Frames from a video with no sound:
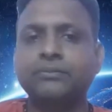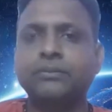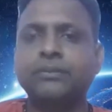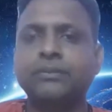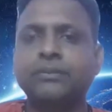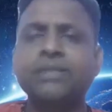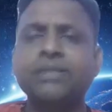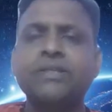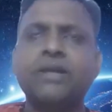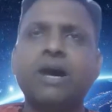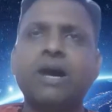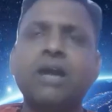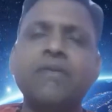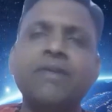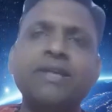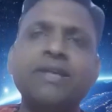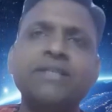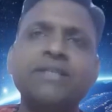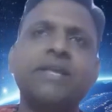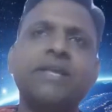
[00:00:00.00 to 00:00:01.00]
means
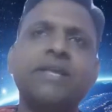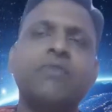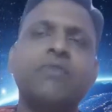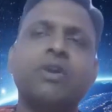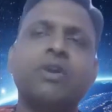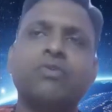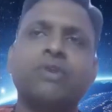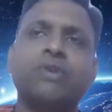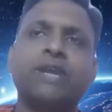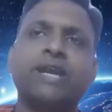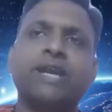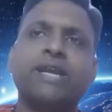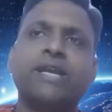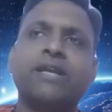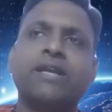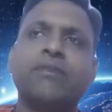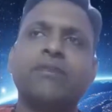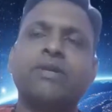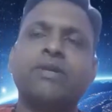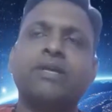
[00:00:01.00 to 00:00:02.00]
always they are work
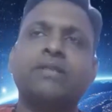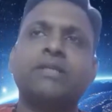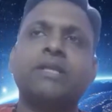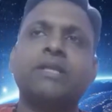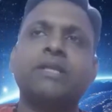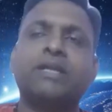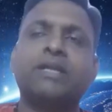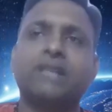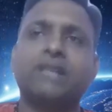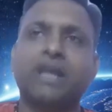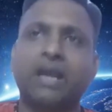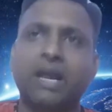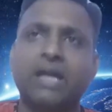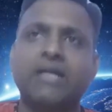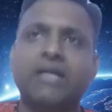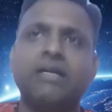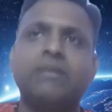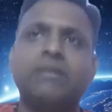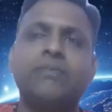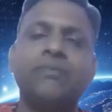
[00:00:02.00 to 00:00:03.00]
oriented, because your
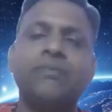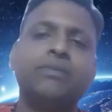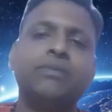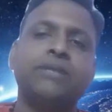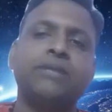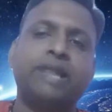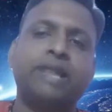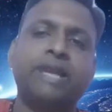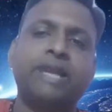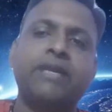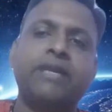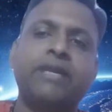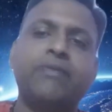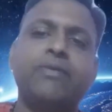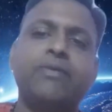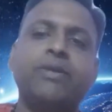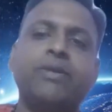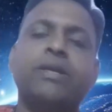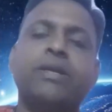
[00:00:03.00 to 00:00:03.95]
lagnam, the native,